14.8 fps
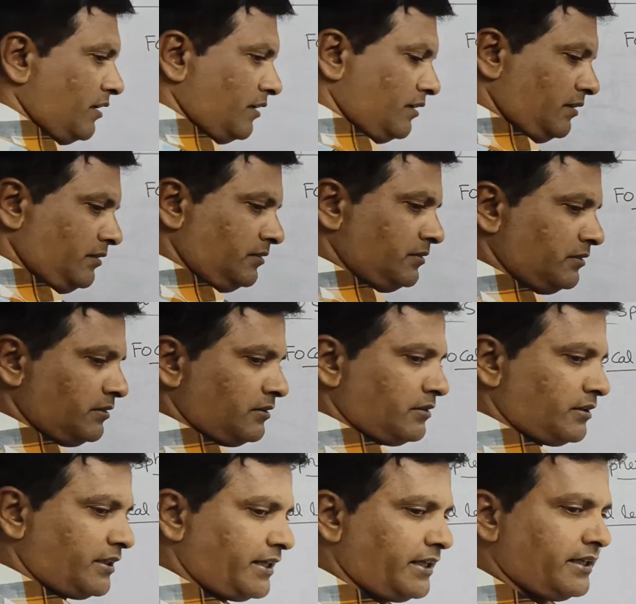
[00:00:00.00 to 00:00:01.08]
the
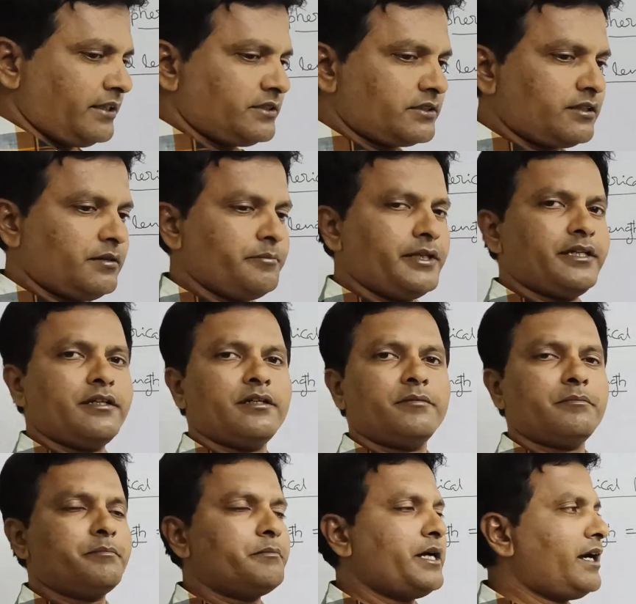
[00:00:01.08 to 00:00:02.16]
rays coming
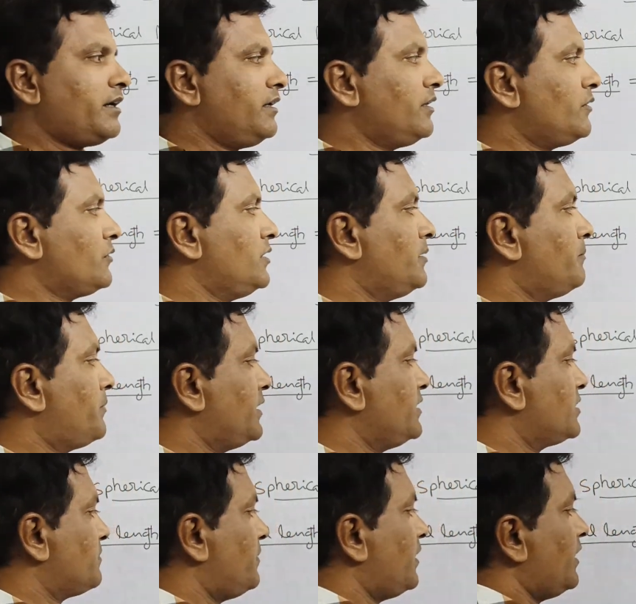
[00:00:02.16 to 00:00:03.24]
parallel to the
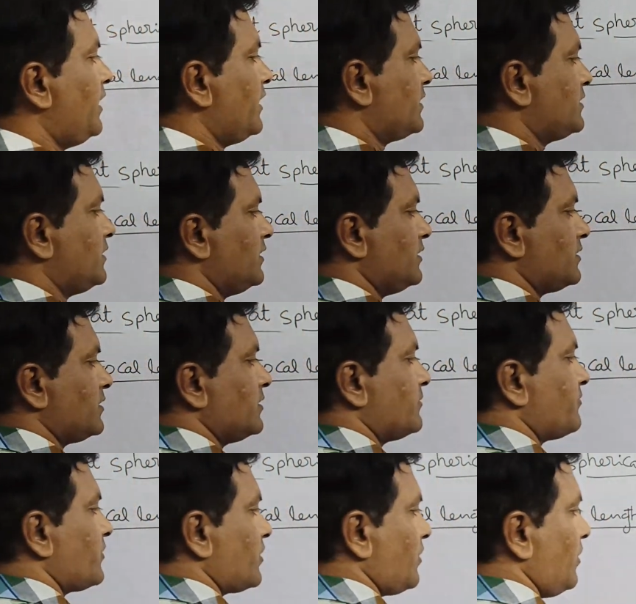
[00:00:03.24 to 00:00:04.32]
principal axis,
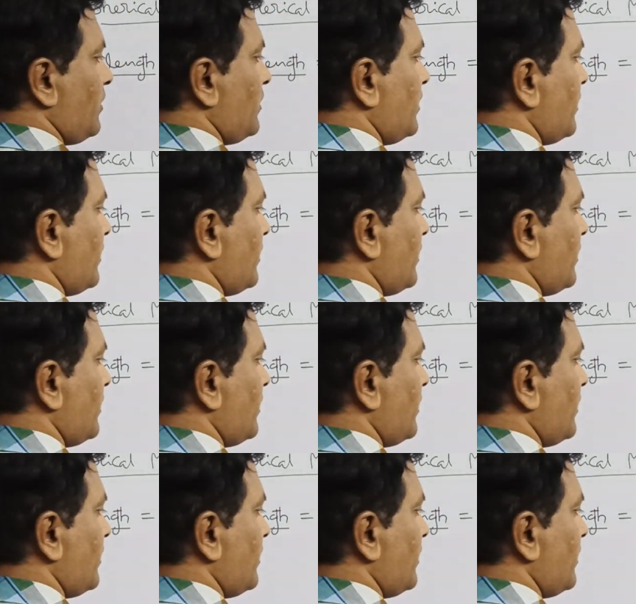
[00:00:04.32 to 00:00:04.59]
all